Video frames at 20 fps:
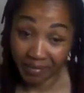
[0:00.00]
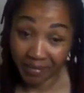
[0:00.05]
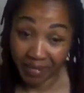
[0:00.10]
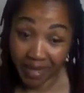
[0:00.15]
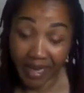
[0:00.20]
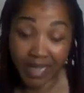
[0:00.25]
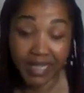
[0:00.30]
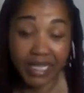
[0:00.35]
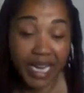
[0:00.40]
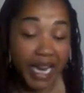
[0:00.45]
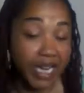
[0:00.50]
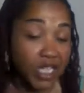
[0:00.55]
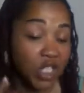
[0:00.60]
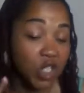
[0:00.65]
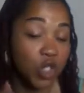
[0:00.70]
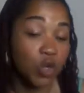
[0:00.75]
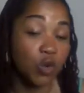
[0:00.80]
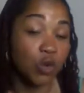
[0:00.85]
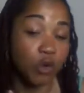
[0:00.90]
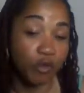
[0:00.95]
It takes
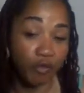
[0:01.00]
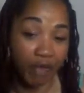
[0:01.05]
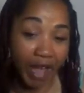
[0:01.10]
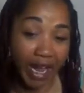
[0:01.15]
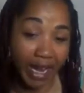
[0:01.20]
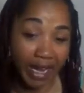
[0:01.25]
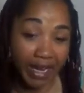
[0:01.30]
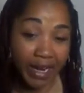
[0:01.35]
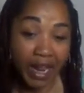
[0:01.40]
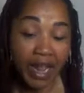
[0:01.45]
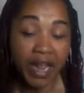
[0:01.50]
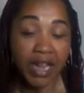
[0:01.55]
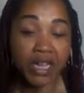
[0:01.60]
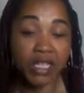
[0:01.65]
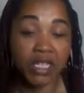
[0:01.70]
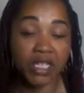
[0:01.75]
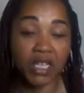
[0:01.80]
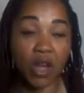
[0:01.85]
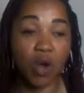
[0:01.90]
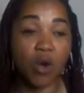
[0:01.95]
two to fight.
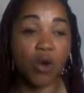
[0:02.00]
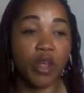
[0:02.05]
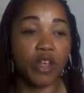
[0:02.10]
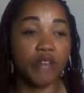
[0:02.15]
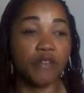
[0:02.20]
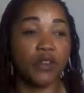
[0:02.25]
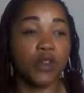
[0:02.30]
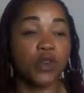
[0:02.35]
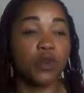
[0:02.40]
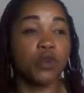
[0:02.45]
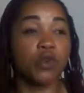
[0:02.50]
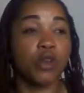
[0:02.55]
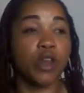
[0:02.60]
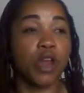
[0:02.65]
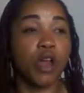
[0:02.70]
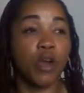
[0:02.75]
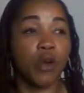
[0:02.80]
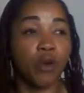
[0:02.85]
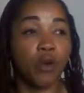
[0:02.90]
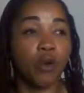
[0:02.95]
So if you
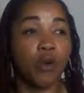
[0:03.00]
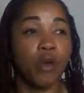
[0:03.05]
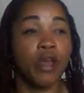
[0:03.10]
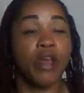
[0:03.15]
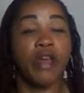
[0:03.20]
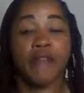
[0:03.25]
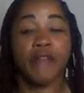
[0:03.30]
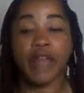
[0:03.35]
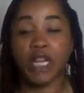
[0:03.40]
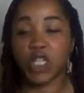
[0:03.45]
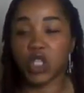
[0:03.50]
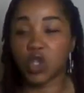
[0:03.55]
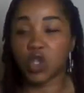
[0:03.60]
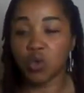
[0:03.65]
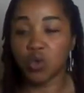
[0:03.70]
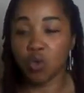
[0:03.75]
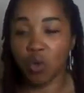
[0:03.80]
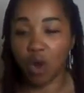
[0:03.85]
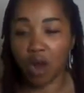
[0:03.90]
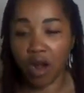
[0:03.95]
know that
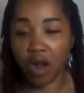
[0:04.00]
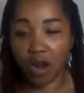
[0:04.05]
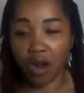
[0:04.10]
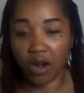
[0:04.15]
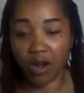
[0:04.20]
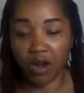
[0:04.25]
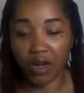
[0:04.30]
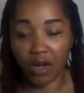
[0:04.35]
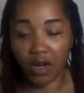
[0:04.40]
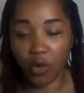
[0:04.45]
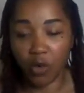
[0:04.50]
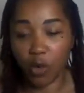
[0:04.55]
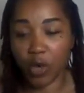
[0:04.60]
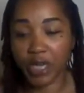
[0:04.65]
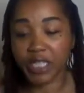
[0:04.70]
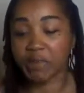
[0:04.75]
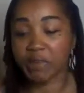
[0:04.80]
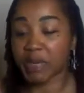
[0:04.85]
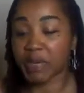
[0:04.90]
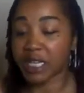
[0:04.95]
you are going
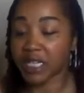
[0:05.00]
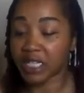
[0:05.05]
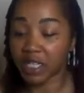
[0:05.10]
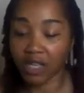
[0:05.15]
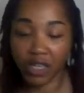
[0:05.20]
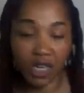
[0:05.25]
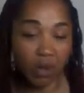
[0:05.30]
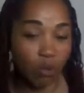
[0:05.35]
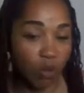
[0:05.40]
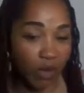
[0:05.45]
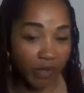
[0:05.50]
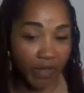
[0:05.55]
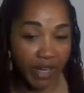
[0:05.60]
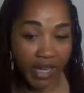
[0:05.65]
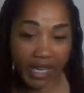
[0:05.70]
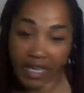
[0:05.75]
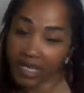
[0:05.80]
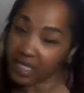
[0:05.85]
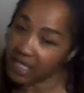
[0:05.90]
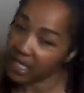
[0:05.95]
to be dealing
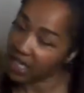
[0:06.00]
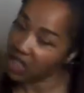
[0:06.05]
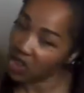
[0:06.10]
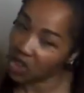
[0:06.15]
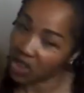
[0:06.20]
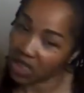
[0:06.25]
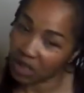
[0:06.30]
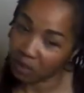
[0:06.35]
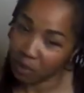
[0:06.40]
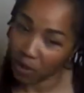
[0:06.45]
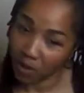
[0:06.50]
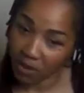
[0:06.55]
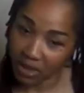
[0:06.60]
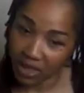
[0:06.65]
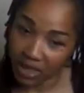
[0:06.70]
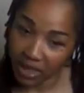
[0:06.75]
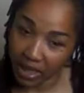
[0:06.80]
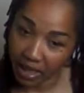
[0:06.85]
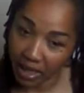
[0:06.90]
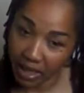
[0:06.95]
with a contentious
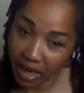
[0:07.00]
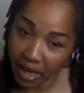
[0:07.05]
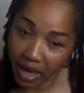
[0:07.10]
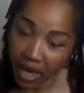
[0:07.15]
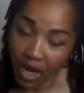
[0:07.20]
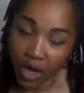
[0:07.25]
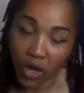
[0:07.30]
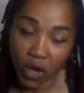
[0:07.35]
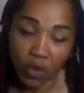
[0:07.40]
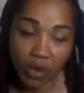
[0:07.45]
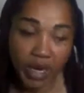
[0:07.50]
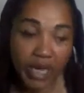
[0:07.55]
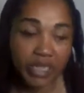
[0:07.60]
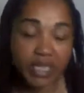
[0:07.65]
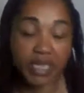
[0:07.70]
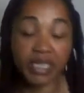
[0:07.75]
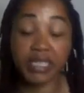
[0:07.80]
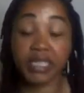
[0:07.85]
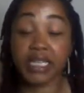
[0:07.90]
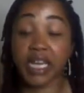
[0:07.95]
person, you need
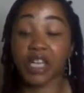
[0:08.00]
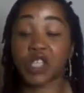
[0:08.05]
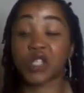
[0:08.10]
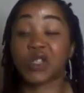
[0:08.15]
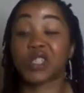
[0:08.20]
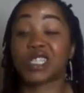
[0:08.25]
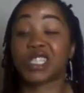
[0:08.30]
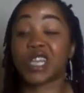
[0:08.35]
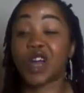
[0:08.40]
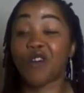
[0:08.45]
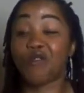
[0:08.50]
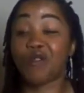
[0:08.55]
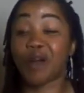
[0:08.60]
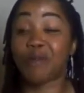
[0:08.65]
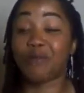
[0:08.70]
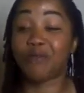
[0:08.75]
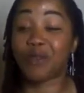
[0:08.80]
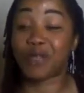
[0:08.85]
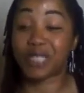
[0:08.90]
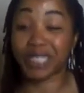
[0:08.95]
to set yourself
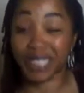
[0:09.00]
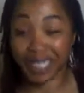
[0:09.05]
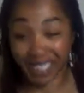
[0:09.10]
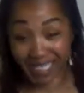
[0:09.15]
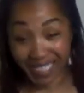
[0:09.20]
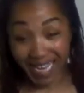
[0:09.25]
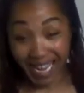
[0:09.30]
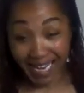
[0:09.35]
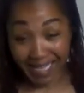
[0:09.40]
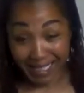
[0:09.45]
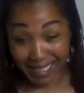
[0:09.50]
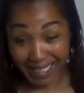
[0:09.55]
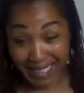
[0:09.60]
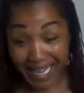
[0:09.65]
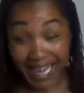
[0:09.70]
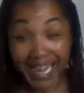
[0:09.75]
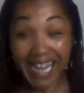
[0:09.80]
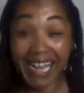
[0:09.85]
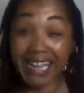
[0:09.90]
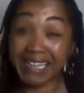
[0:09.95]
up for success
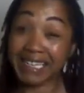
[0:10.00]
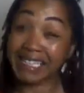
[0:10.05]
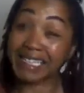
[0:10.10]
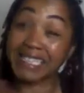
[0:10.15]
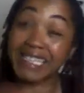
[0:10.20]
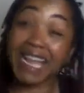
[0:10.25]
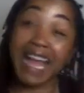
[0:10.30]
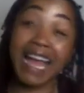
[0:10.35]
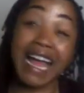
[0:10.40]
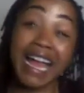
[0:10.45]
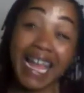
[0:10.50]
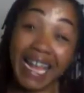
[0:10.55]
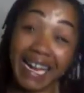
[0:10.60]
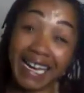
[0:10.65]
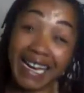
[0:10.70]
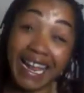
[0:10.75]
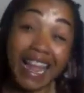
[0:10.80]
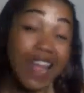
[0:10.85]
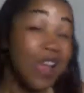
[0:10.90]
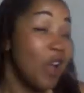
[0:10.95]
and
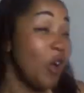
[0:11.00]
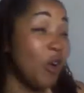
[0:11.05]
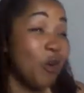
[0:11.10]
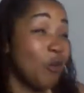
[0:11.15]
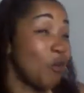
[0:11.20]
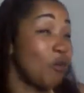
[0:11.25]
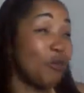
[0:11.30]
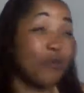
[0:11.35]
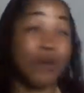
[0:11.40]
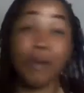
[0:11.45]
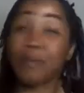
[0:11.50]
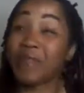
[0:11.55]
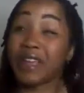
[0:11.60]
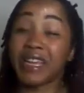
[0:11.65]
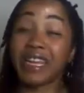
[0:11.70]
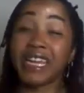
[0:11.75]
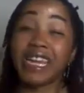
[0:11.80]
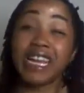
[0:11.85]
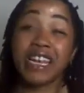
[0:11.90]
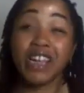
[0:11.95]
decide from the
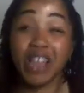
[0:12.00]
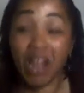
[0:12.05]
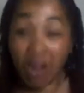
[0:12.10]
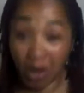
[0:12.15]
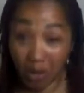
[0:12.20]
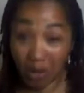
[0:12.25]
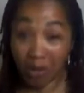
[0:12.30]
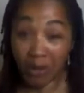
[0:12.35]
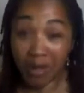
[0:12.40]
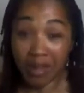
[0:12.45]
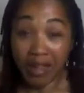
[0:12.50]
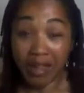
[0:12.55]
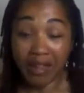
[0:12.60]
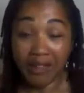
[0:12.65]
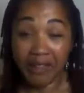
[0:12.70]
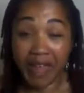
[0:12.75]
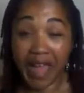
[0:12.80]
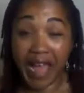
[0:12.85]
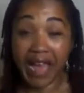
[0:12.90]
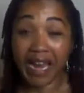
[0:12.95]
get-go
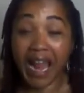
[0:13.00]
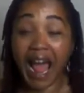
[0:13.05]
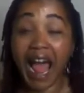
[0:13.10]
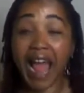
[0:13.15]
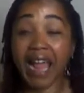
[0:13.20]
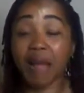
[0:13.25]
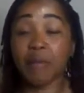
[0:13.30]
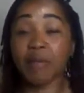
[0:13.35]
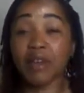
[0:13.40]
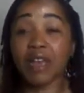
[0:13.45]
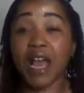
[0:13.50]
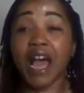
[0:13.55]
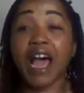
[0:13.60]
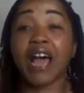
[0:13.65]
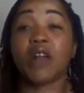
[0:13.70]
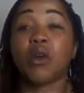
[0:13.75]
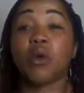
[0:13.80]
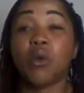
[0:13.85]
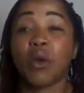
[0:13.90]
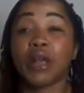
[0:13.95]
that I am
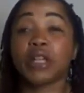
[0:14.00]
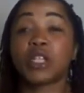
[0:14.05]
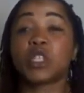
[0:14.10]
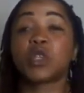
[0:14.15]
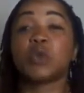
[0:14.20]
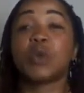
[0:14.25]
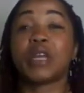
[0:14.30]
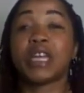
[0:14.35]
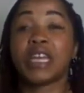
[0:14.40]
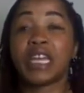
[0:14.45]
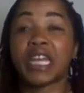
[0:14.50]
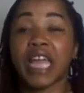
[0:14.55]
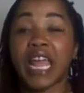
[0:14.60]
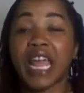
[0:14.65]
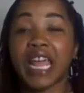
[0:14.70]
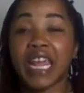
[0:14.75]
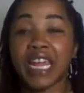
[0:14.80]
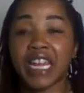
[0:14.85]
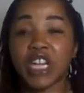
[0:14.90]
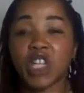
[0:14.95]
not going to
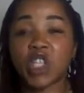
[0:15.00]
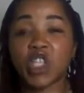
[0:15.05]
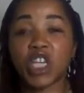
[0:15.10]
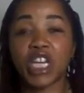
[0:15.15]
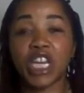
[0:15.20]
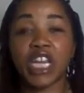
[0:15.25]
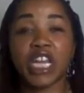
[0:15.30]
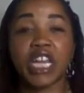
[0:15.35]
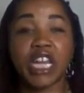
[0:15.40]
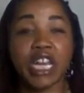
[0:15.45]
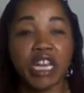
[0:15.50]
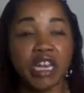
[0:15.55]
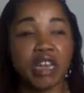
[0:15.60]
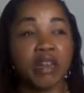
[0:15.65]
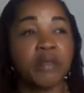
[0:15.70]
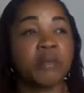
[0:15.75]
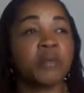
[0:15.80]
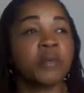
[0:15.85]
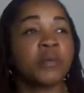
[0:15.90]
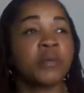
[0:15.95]
engage in